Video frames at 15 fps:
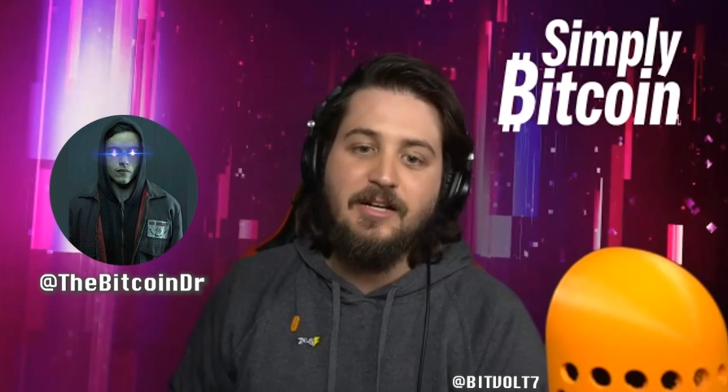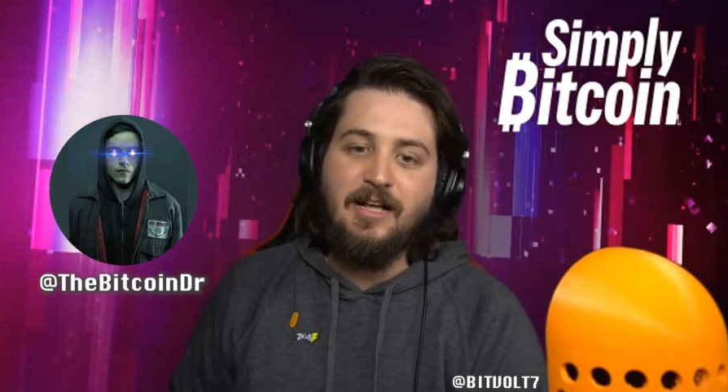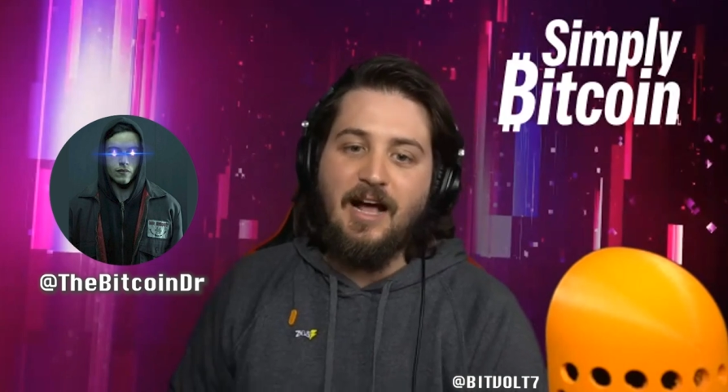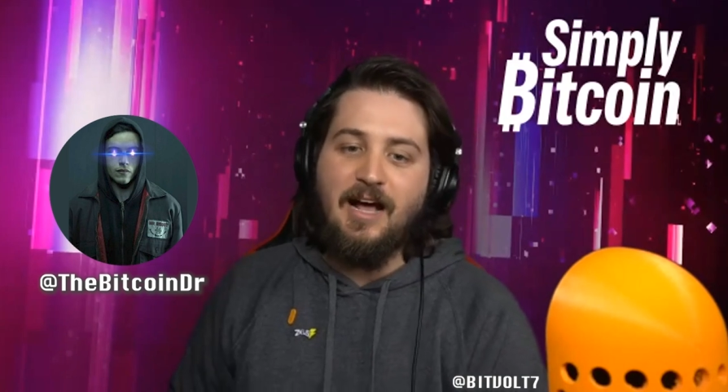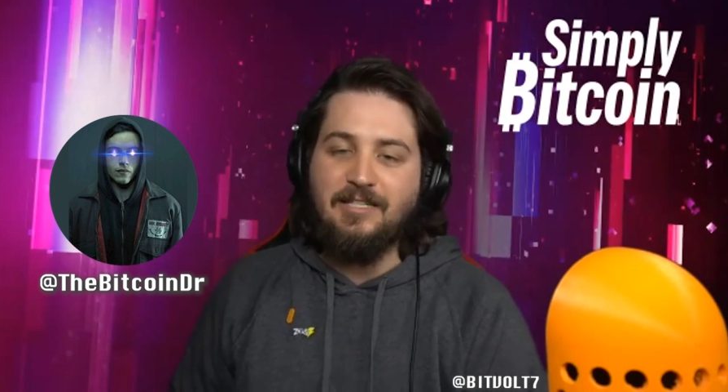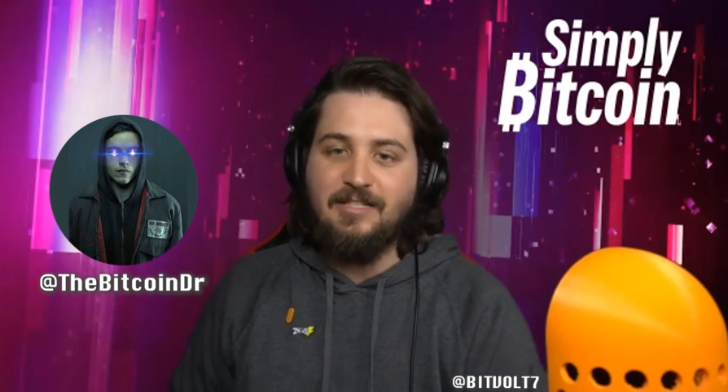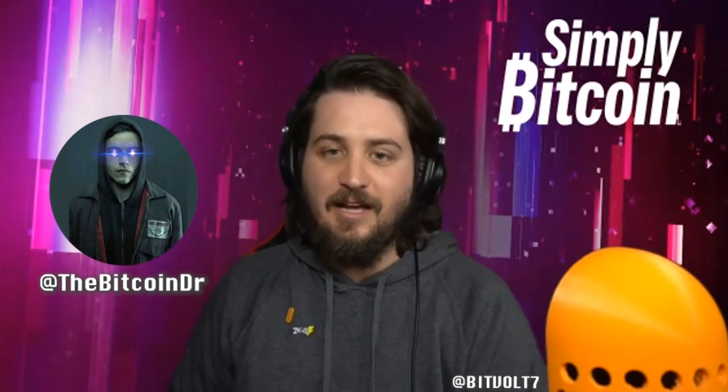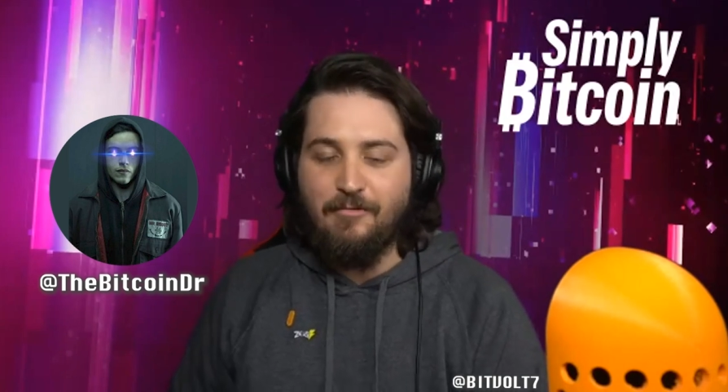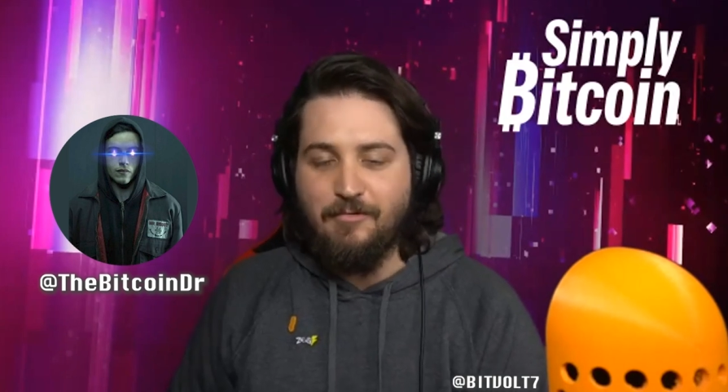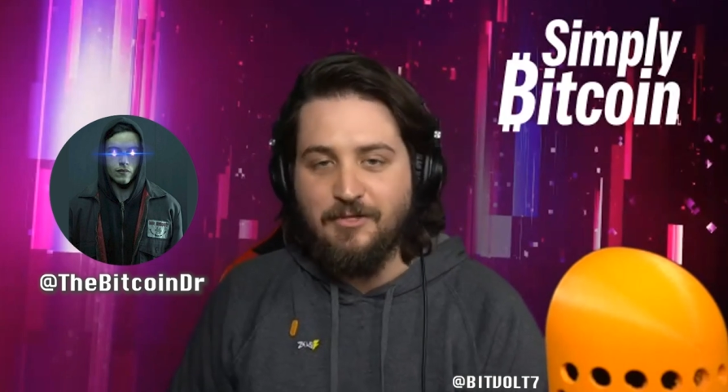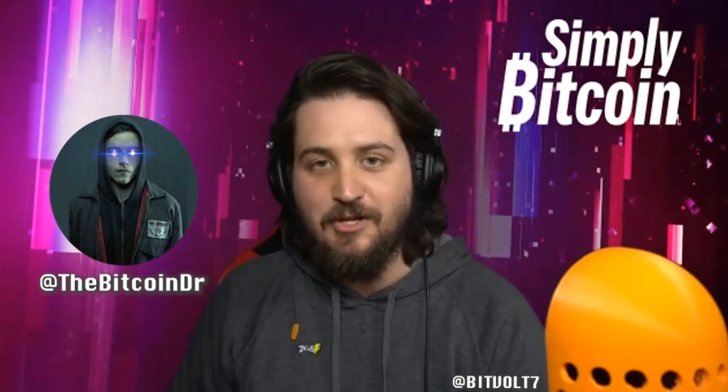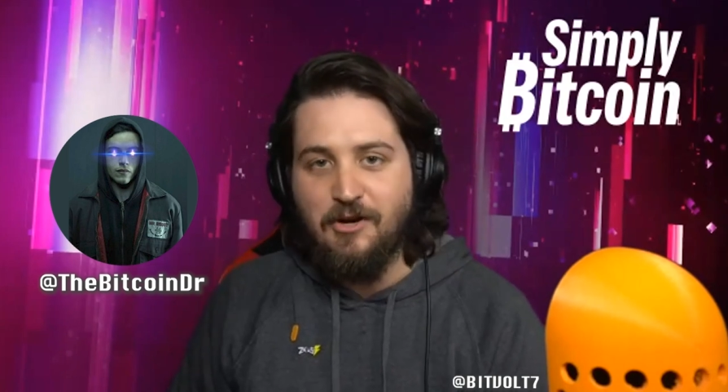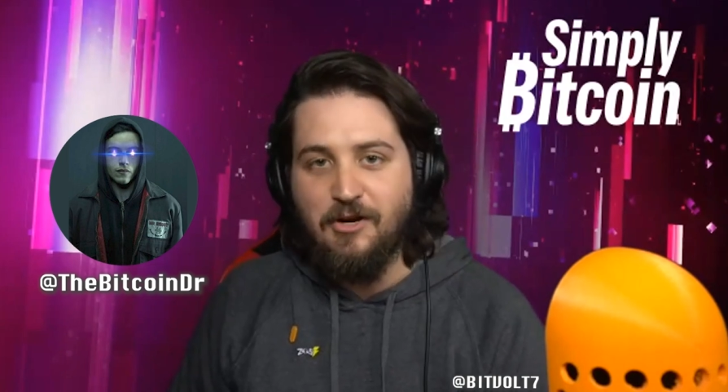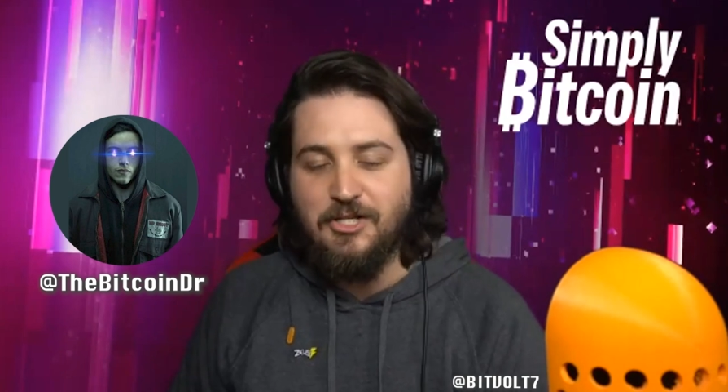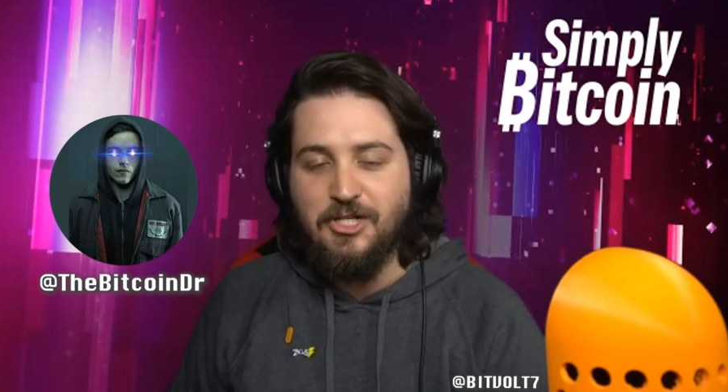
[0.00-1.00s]
Guys, that
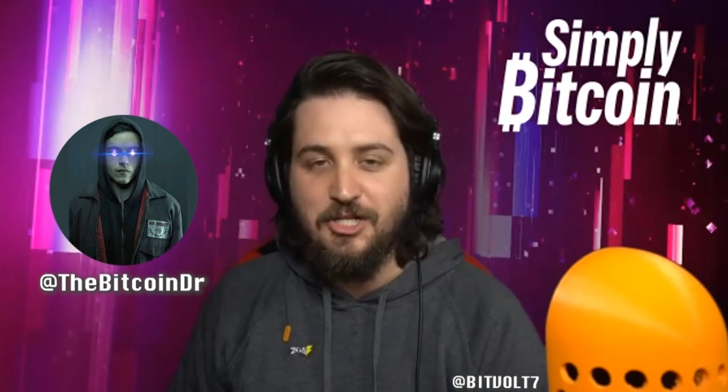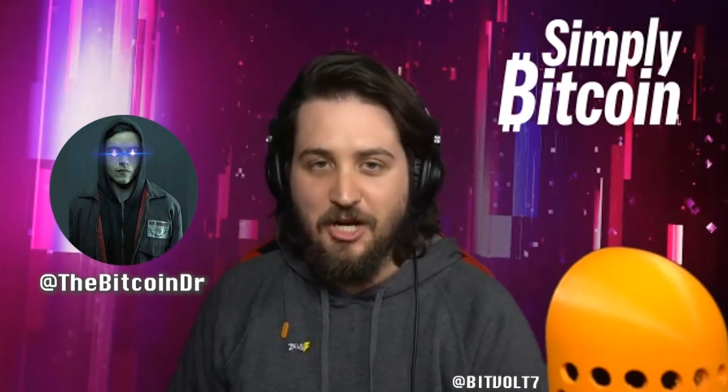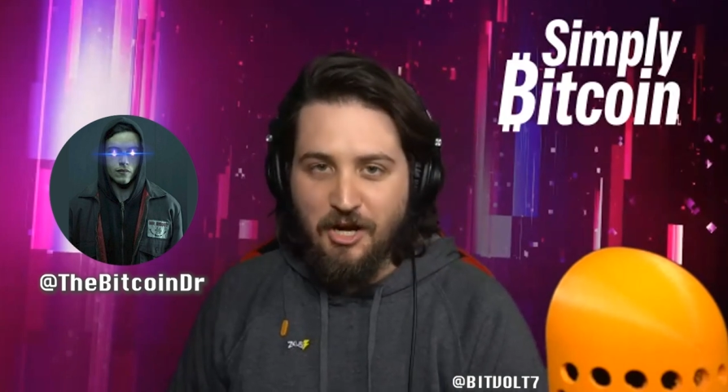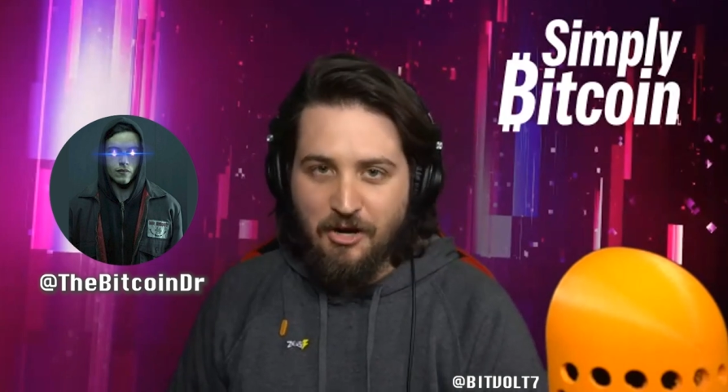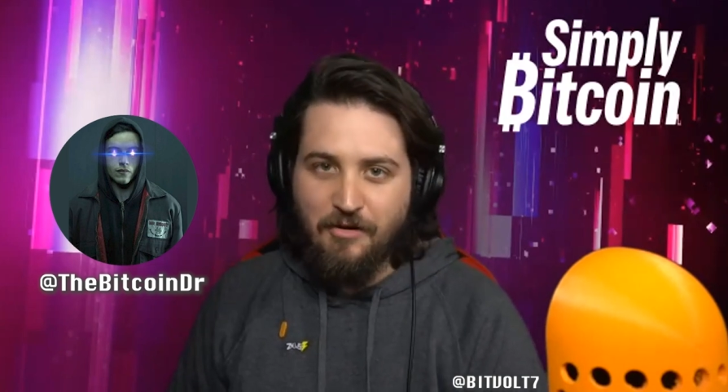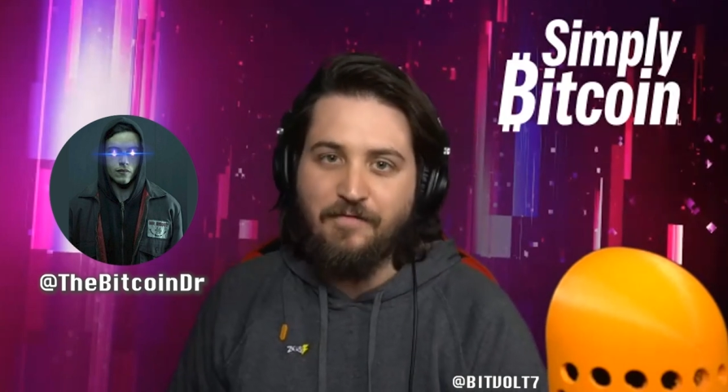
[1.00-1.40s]
was our show.